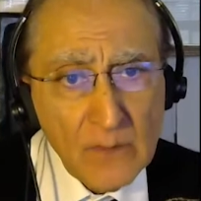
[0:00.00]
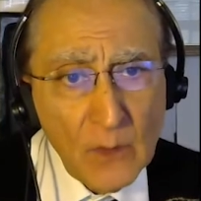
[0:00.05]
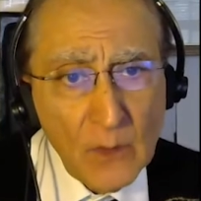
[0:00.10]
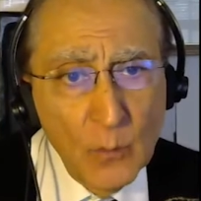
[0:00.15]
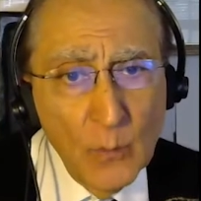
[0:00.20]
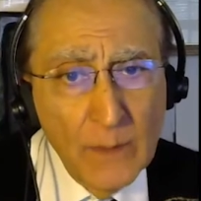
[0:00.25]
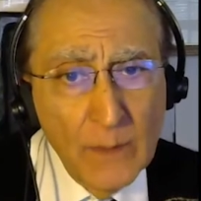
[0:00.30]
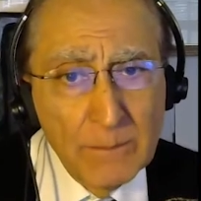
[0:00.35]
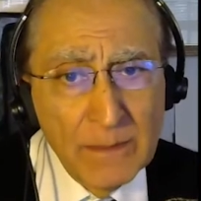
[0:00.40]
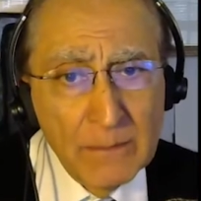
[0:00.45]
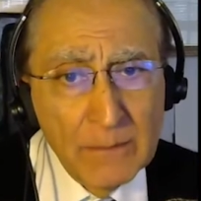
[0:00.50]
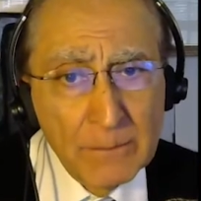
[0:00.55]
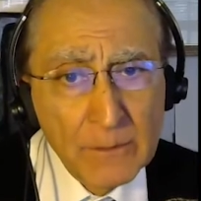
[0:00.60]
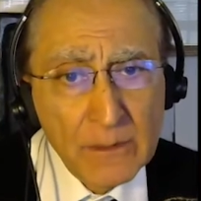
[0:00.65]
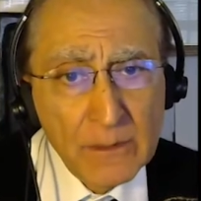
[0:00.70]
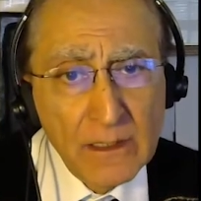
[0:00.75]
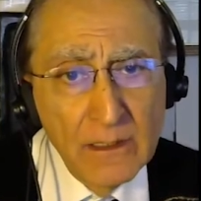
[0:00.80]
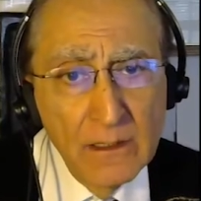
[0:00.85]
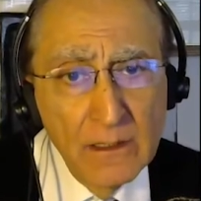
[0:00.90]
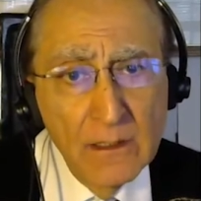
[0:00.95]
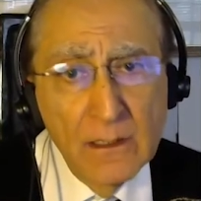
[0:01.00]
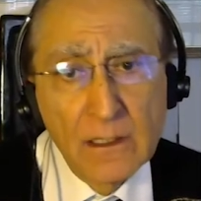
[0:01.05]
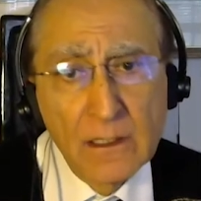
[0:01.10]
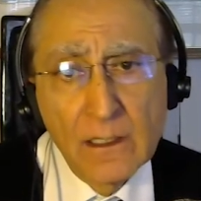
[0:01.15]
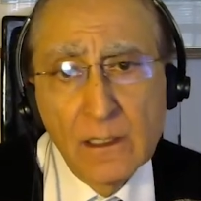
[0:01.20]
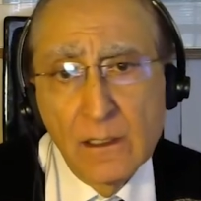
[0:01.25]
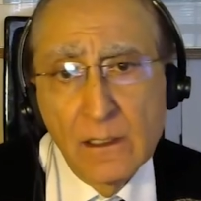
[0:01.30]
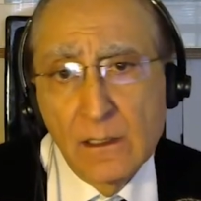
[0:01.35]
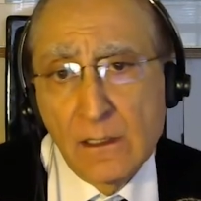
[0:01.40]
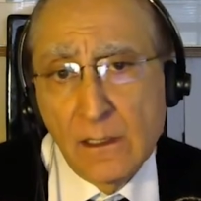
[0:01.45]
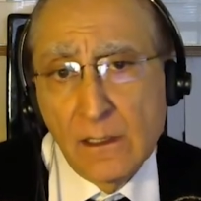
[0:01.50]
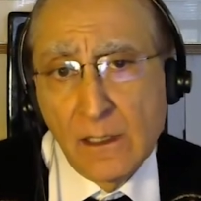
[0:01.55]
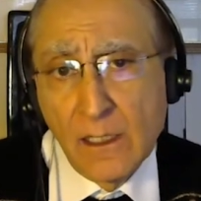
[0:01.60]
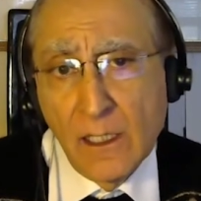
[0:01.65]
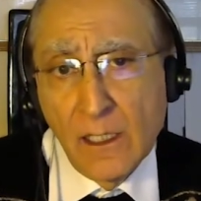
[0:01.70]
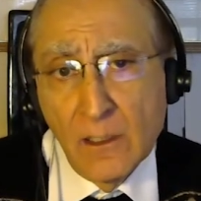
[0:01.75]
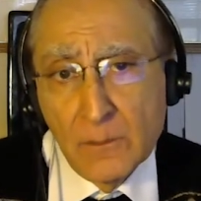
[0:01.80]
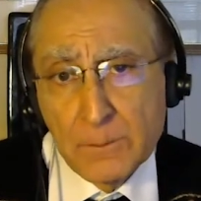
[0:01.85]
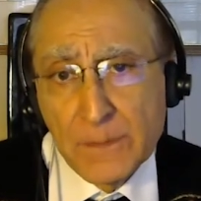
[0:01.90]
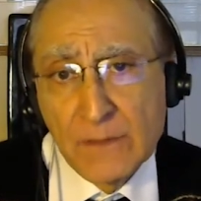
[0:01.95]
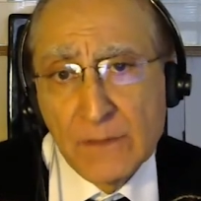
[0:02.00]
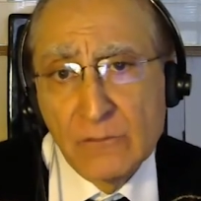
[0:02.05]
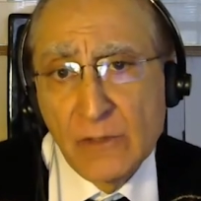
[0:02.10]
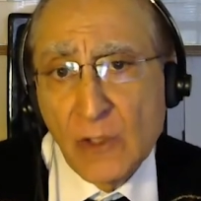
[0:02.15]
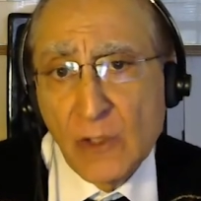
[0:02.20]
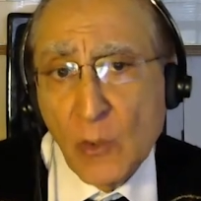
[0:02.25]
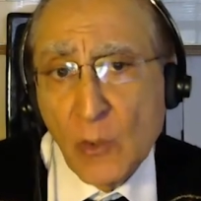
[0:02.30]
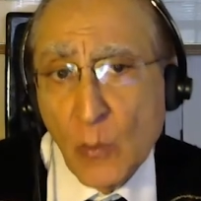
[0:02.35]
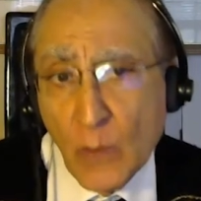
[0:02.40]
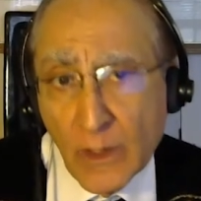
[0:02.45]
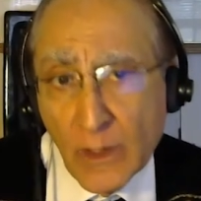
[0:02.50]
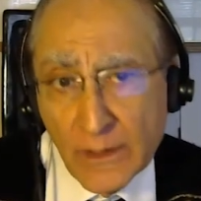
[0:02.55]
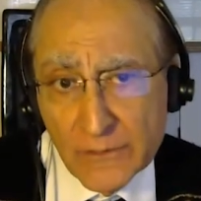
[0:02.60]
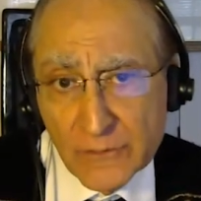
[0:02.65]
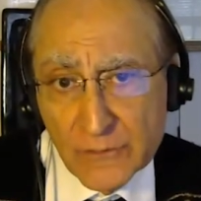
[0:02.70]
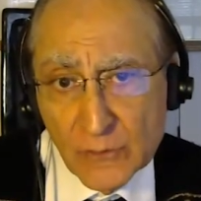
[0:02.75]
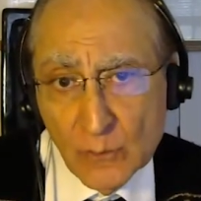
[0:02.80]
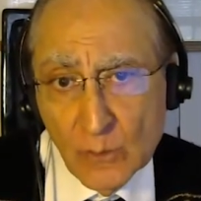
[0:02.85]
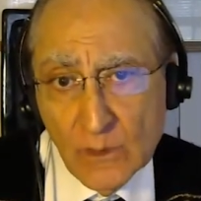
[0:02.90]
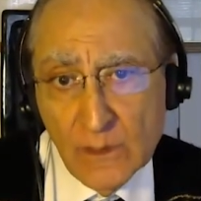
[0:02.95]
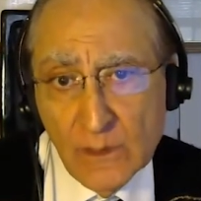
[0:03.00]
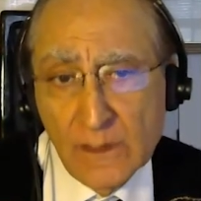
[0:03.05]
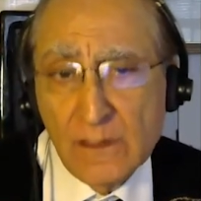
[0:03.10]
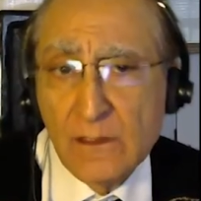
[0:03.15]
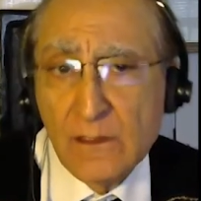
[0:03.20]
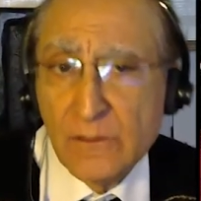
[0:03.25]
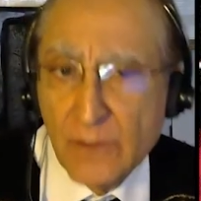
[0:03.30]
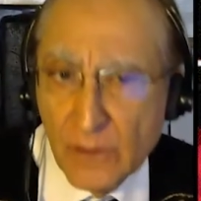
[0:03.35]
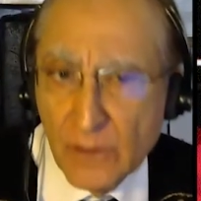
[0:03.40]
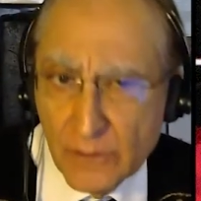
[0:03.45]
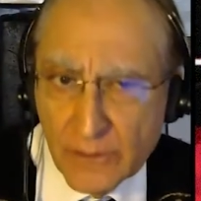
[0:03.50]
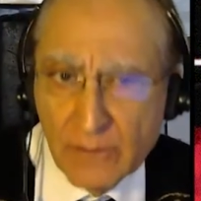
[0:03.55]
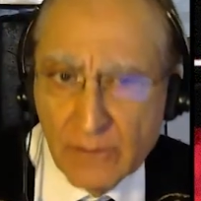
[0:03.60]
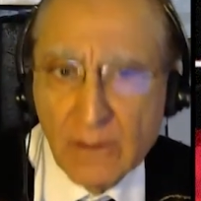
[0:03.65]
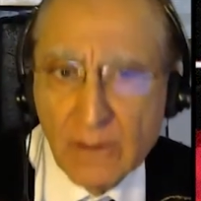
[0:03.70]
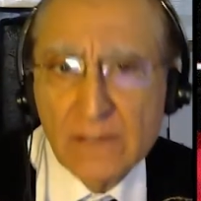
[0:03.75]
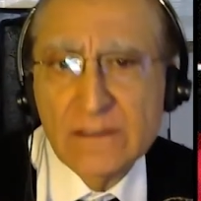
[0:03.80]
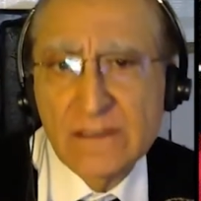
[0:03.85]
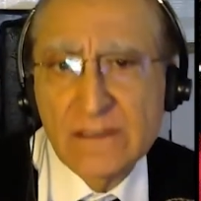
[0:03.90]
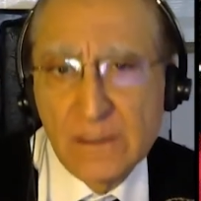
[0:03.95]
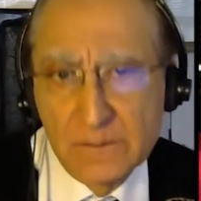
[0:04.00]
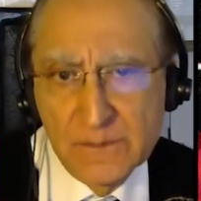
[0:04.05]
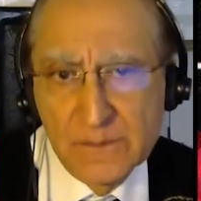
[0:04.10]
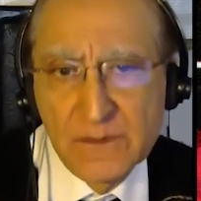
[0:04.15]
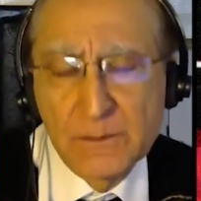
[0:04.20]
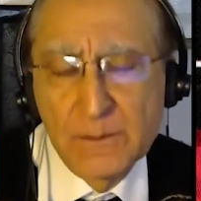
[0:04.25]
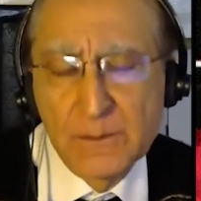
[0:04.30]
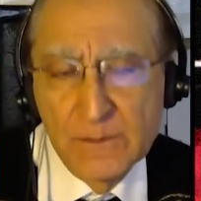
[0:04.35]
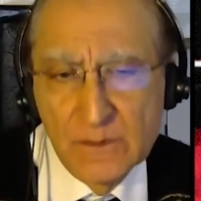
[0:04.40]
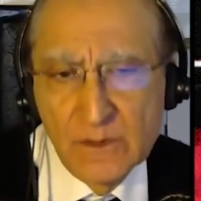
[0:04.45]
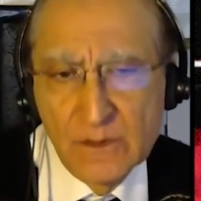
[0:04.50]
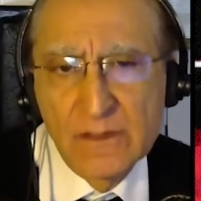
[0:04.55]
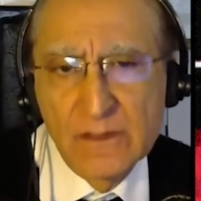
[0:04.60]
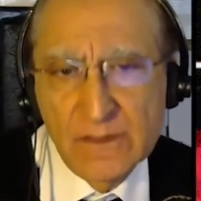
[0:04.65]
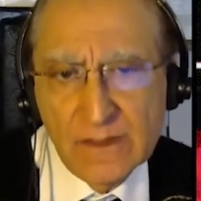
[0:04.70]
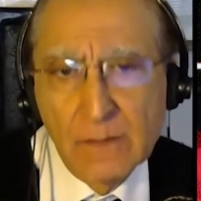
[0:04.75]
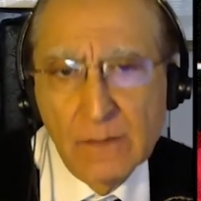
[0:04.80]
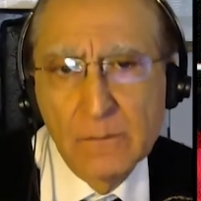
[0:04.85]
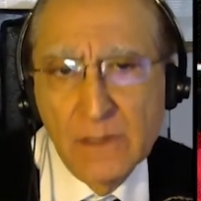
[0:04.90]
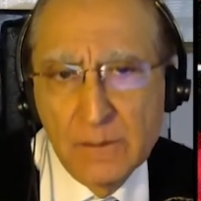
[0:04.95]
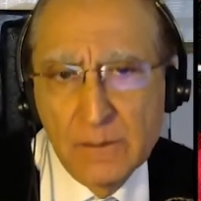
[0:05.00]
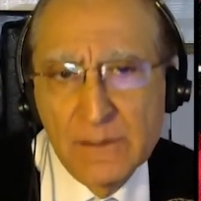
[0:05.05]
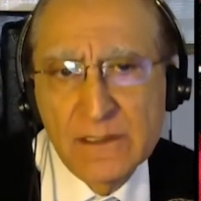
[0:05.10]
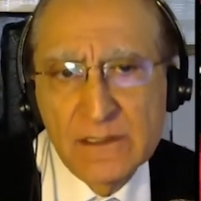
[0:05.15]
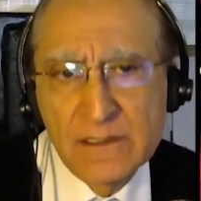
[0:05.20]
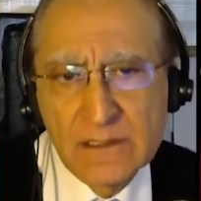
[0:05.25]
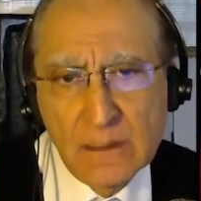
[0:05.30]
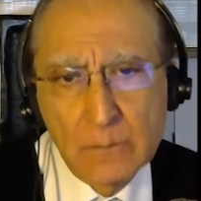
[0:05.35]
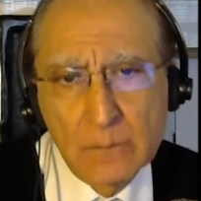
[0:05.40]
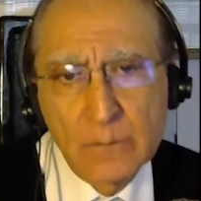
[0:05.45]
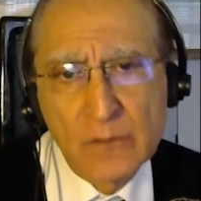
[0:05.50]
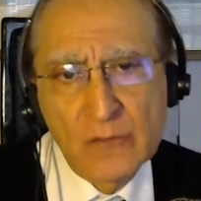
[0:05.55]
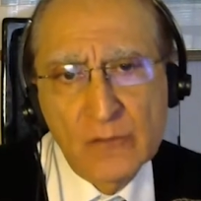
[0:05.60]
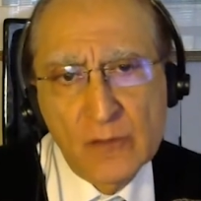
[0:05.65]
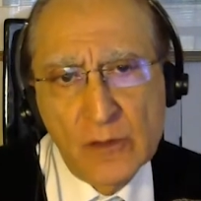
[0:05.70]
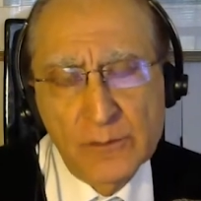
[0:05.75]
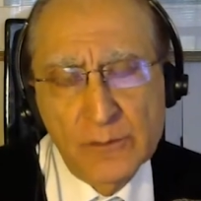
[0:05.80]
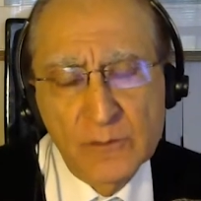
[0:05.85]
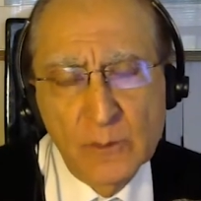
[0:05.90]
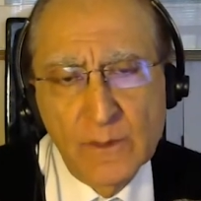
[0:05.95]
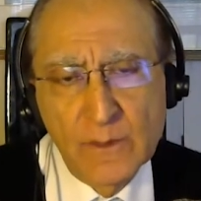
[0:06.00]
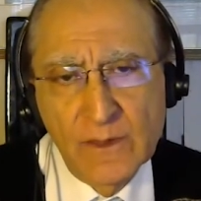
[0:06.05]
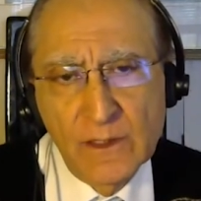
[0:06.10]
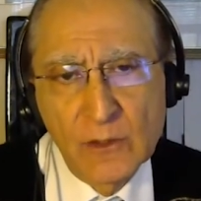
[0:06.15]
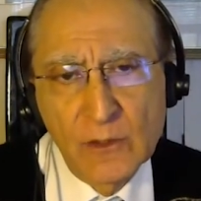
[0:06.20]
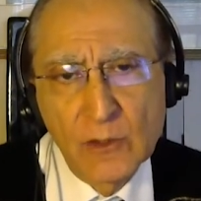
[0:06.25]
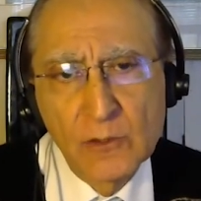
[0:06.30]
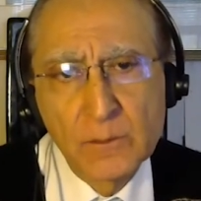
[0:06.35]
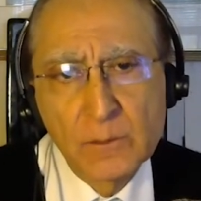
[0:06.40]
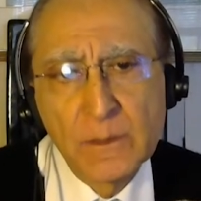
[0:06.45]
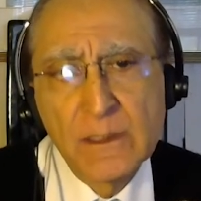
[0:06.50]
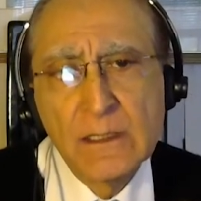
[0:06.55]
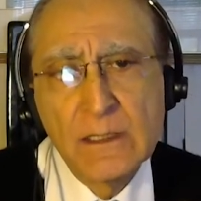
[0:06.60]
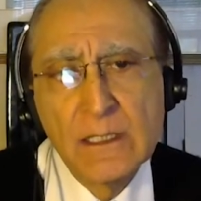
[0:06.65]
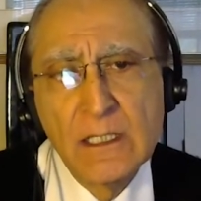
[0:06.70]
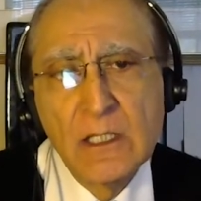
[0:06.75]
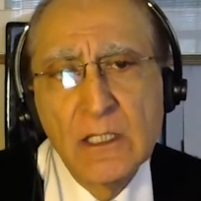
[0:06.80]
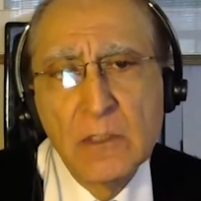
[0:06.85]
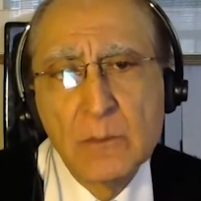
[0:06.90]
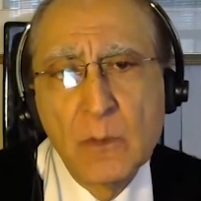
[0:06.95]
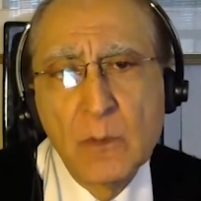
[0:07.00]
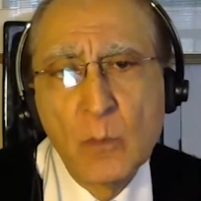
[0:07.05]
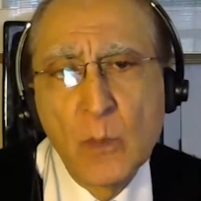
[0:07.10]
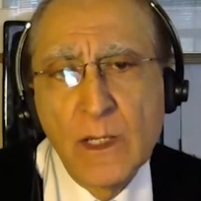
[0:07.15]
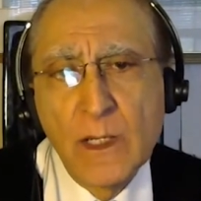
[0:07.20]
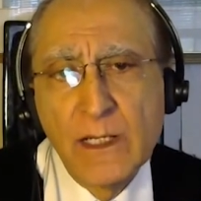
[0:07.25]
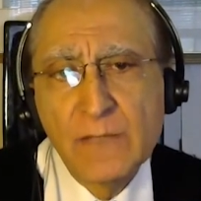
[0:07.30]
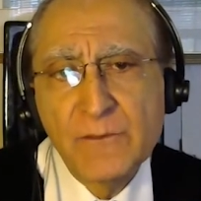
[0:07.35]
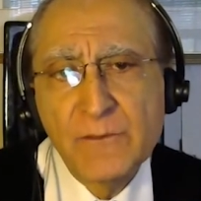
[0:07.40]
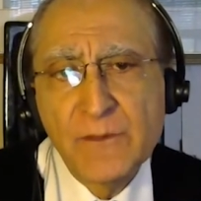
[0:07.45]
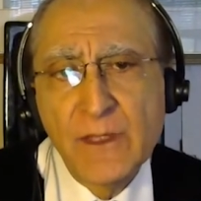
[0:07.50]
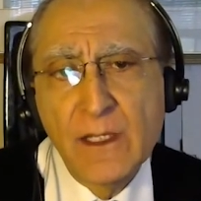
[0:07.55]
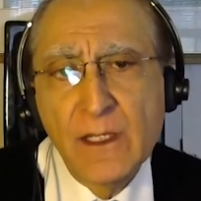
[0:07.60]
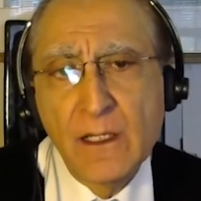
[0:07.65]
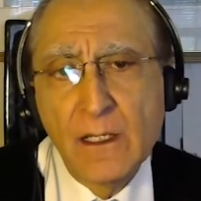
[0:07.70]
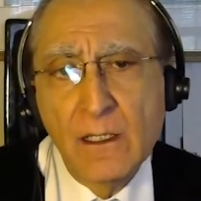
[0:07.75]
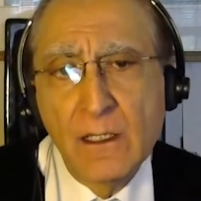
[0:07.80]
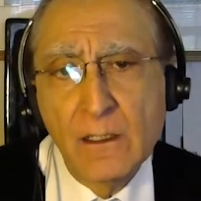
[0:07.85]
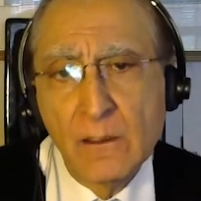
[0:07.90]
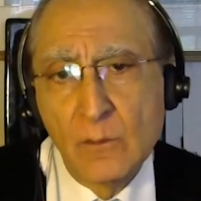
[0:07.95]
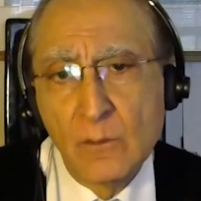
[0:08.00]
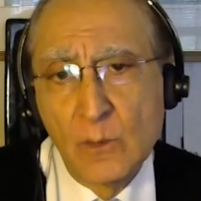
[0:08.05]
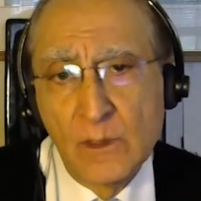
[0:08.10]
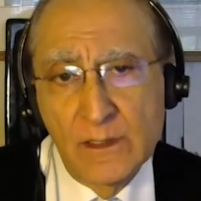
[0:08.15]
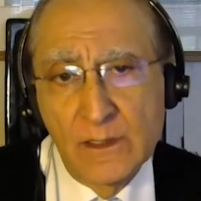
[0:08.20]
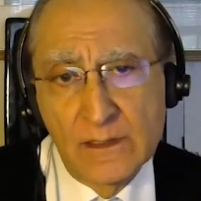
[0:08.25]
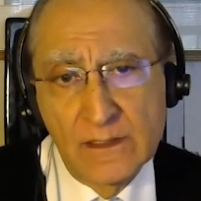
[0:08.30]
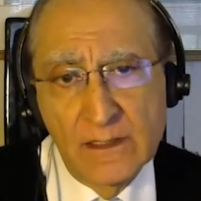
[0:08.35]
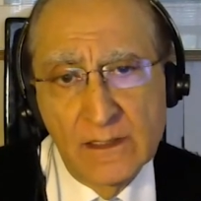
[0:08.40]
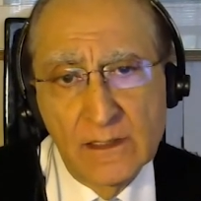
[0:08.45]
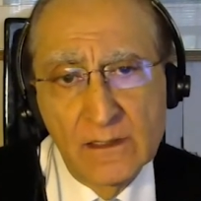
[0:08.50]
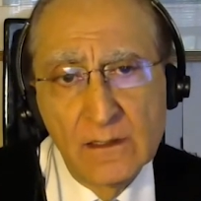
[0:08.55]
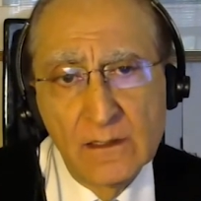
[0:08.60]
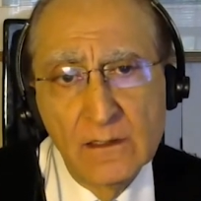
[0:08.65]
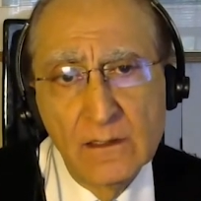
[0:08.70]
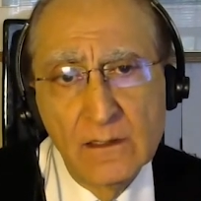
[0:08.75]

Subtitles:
where people can't be required to work. So there are some limited number of jobs where they could be, but where if they are working,